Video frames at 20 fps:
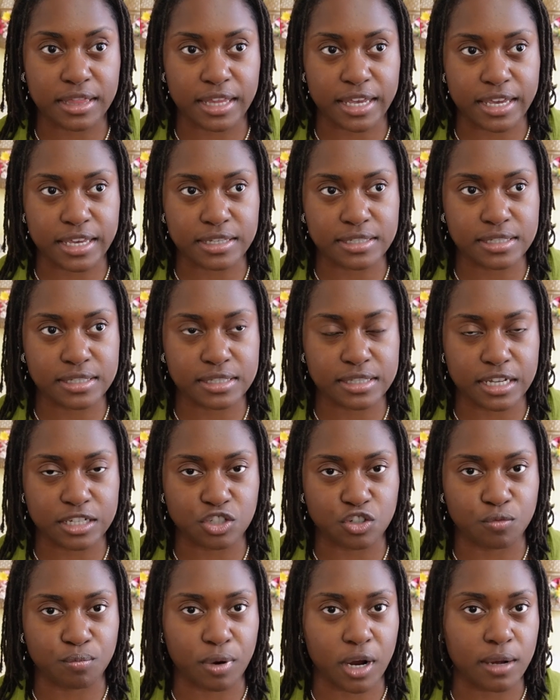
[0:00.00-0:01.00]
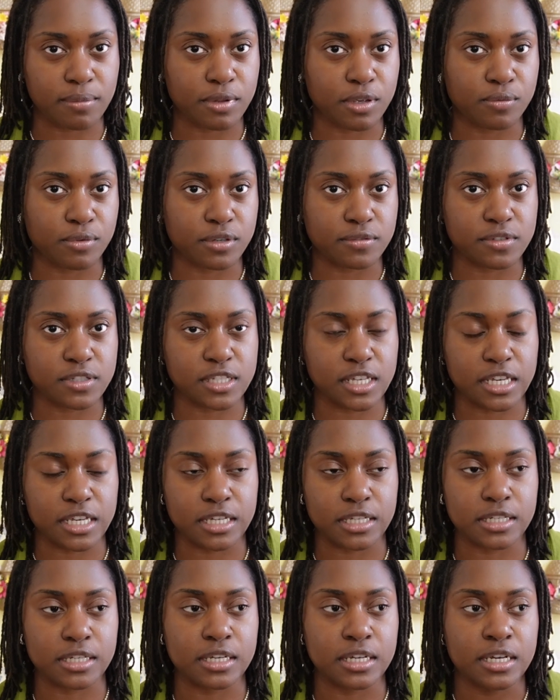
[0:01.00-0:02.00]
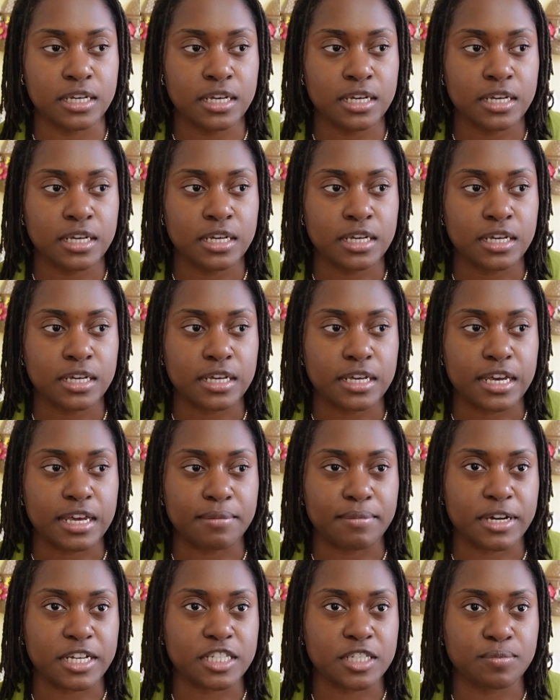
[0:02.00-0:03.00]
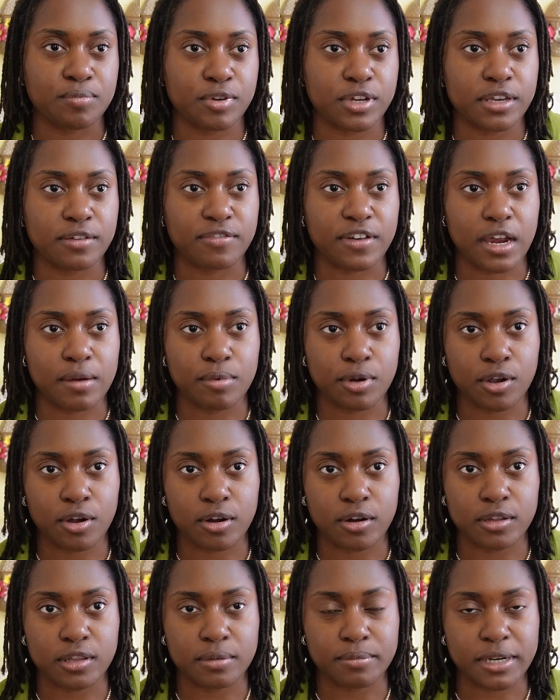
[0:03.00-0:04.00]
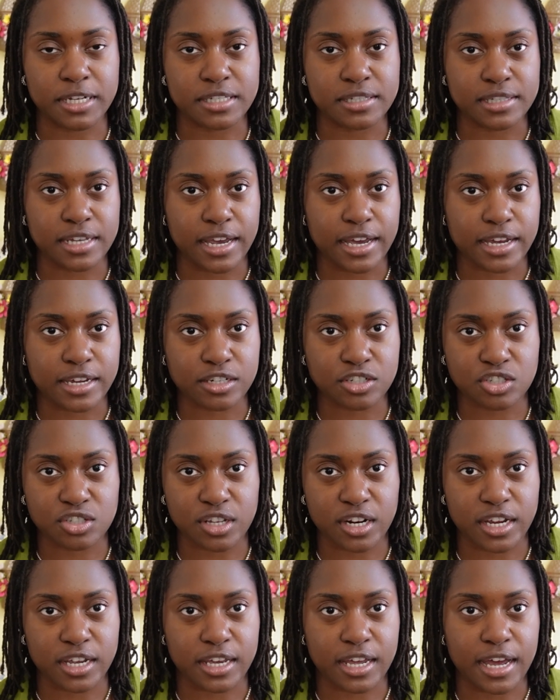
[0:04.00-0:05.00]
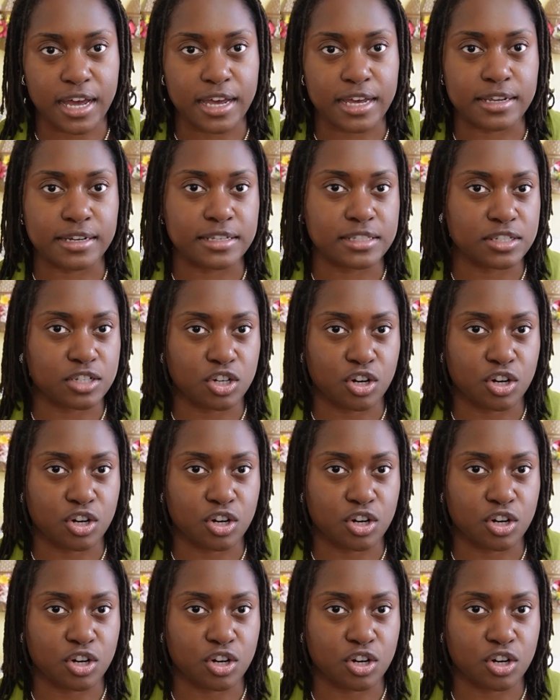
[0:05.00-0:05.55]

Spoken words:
lace that you probably would have seen in my spring fabric haul in my stash that I got. It's a